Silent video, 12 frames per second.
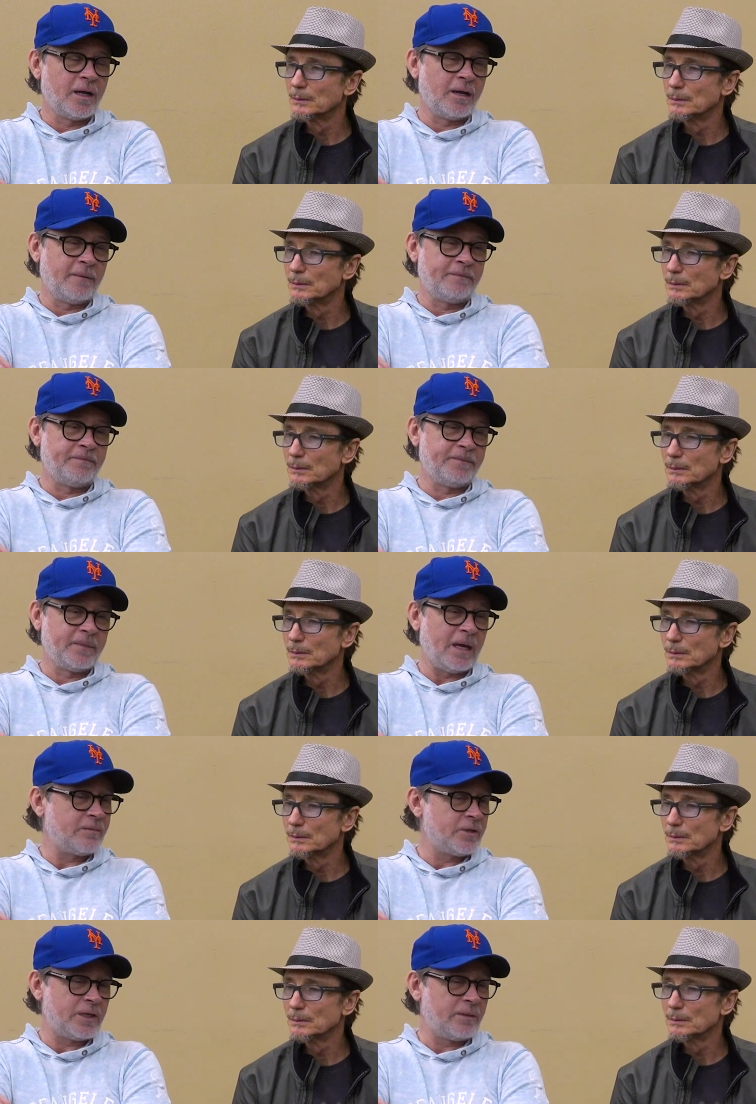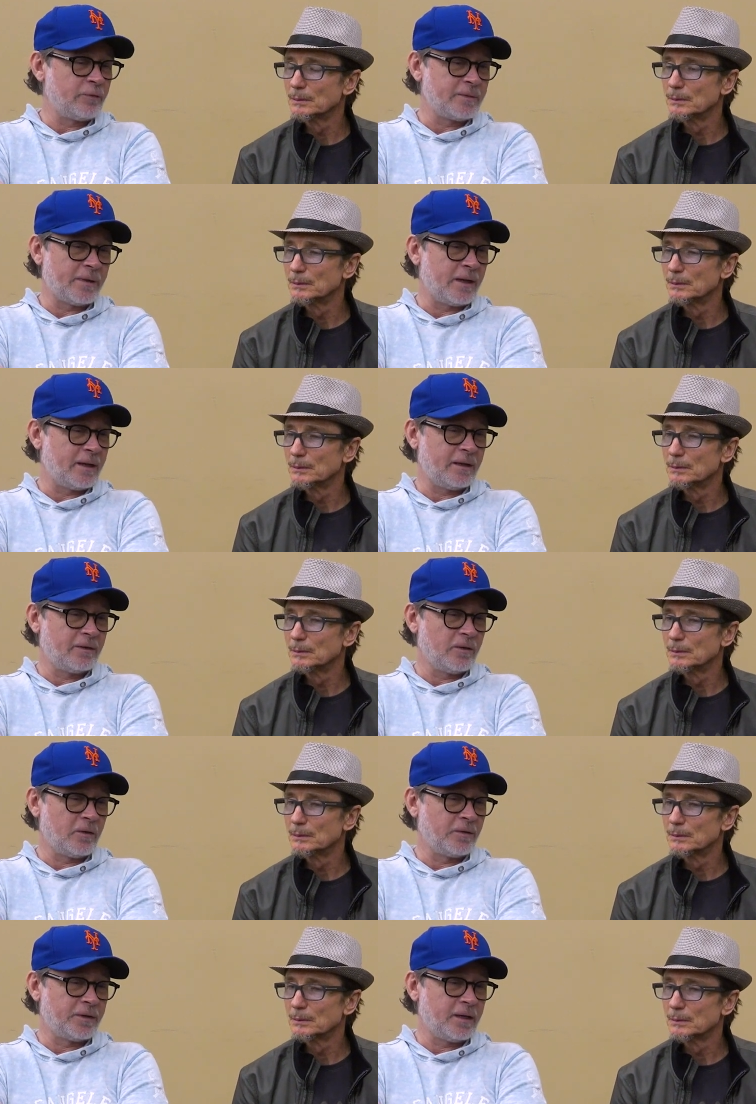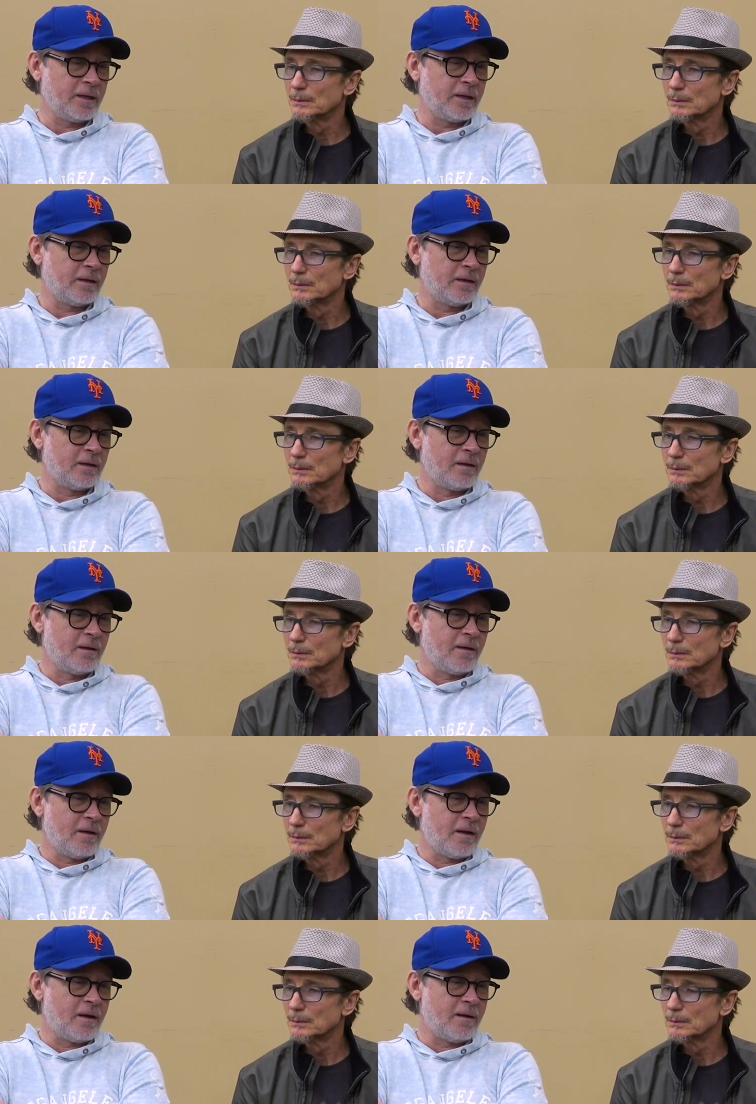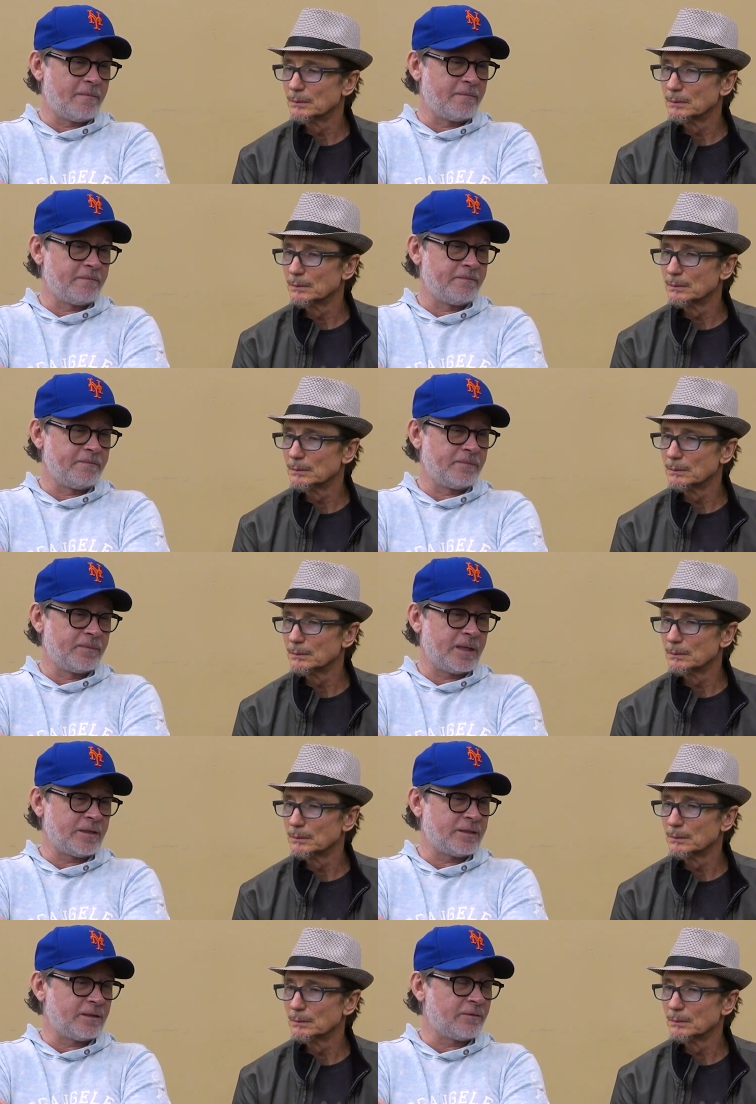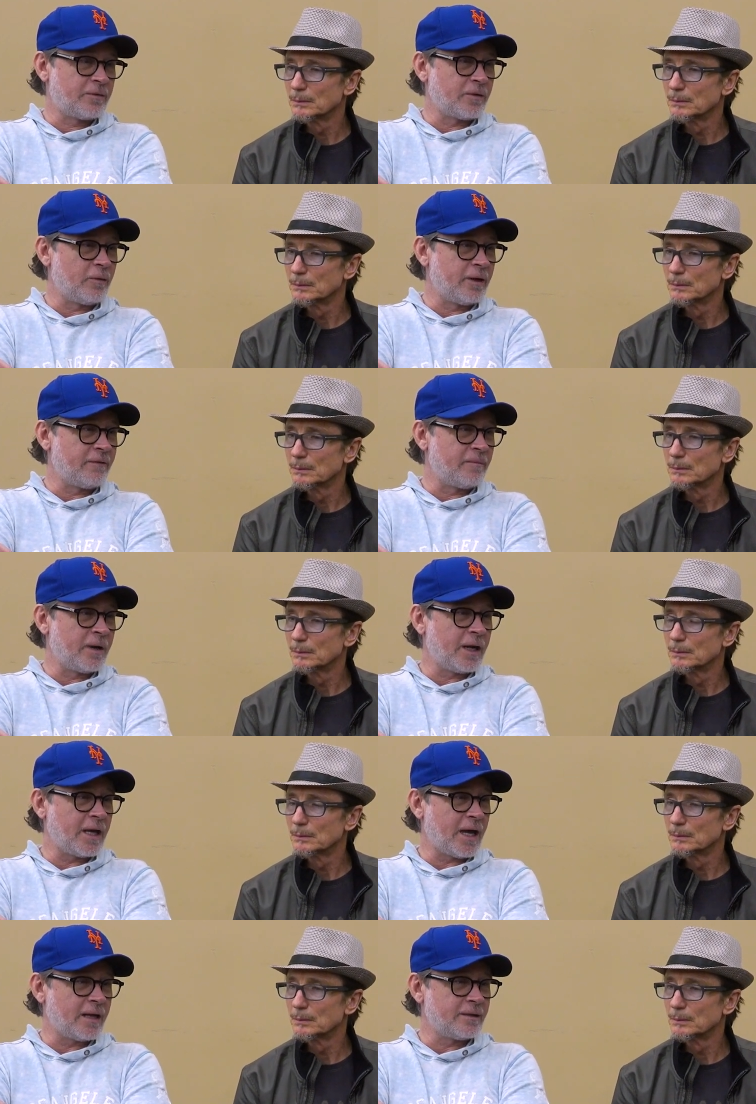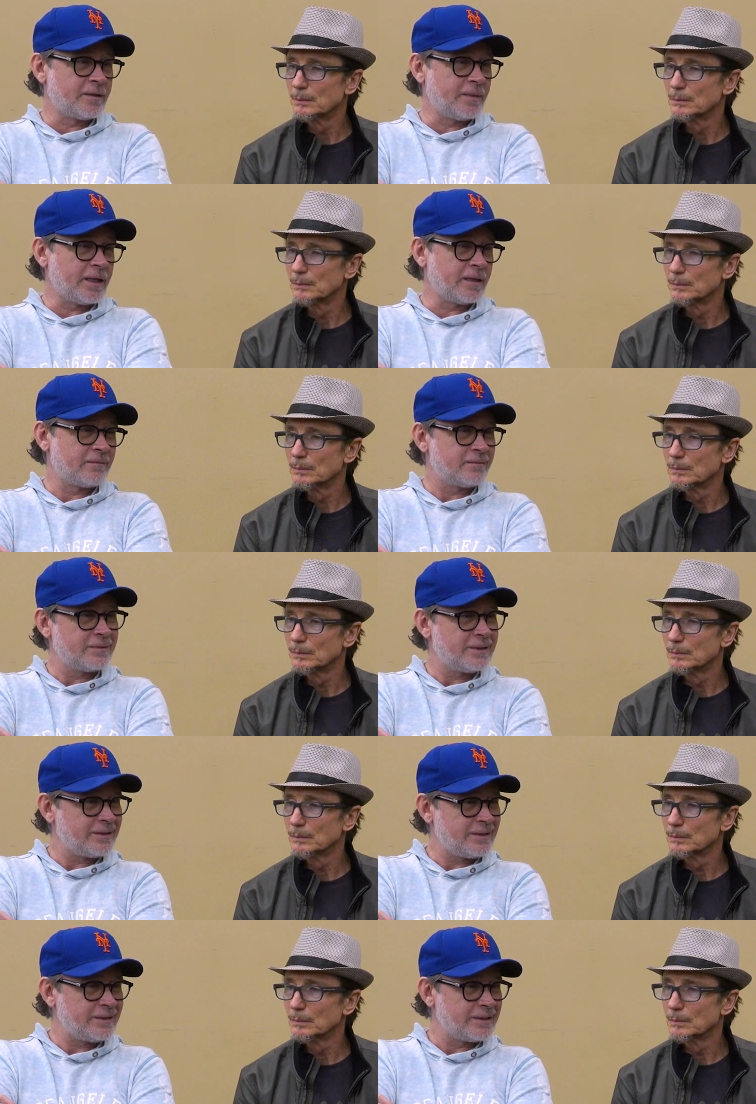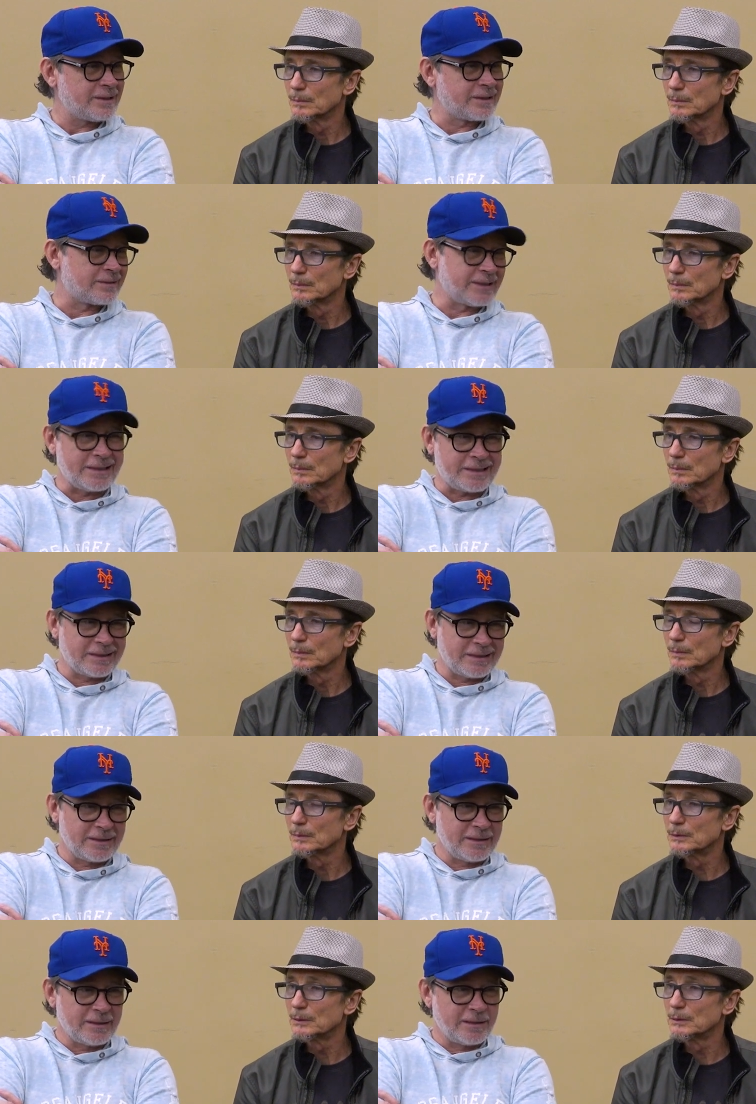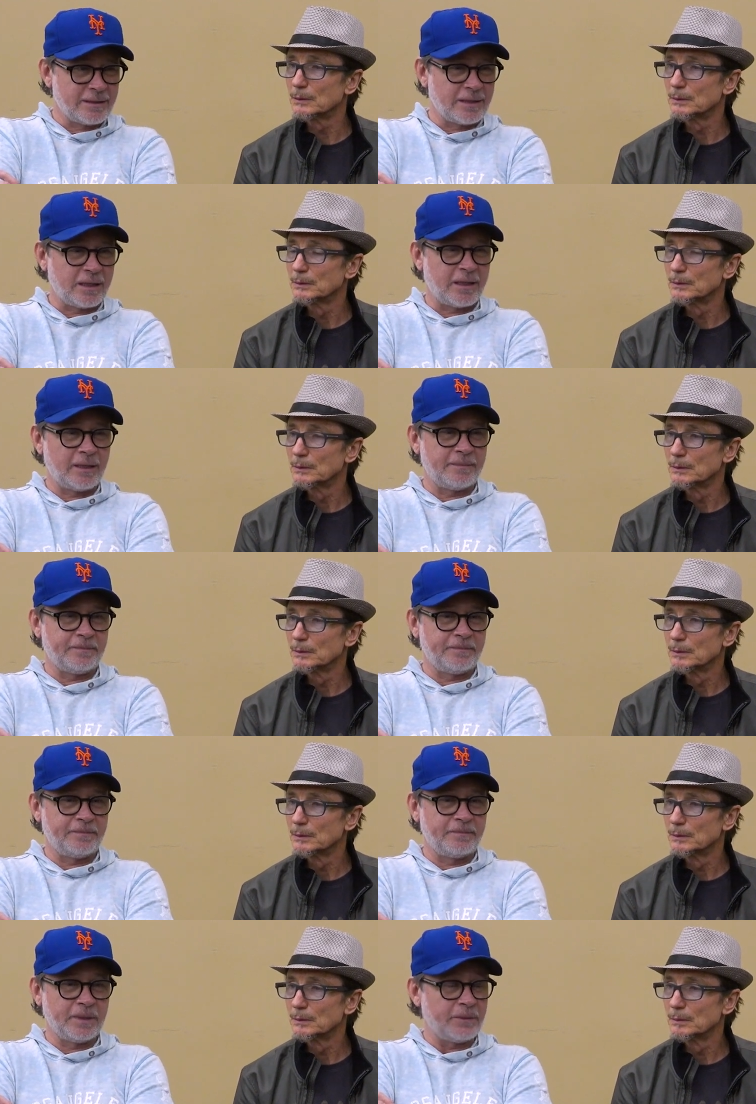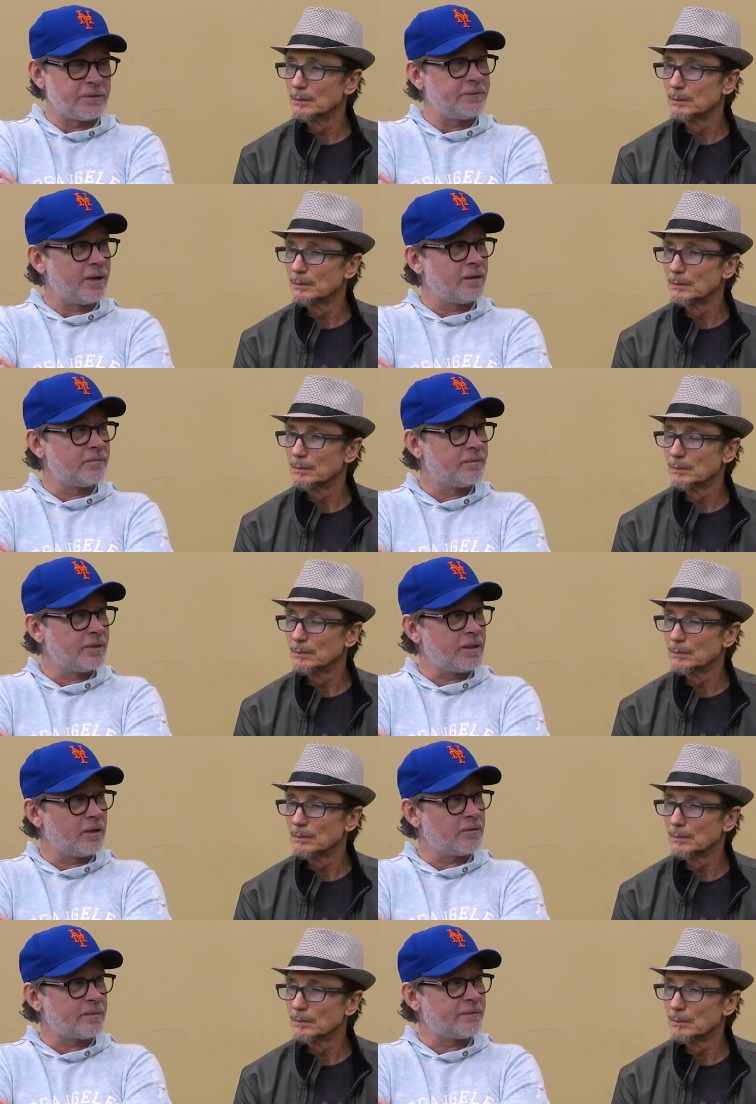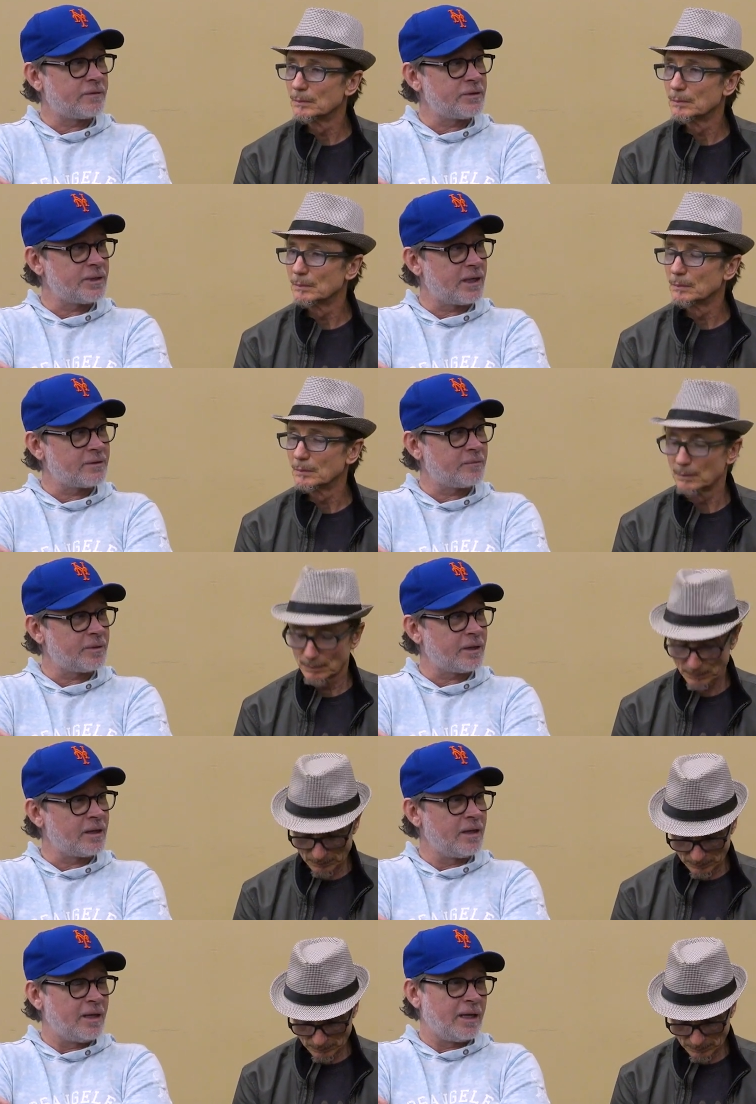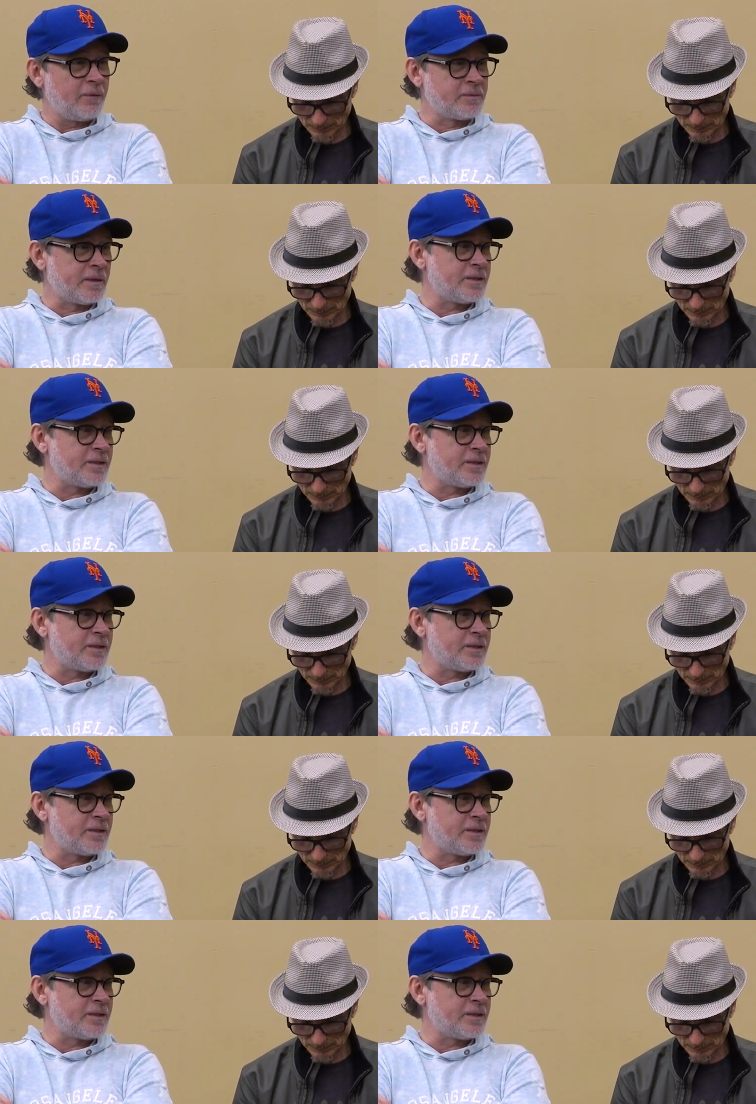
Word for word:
Speaker 1: And, MGM was behind it and the whole thing, and they just didn't throw enough money at it to make it really look great. Right. But it was fun. You know, it was my first chance of playing. It was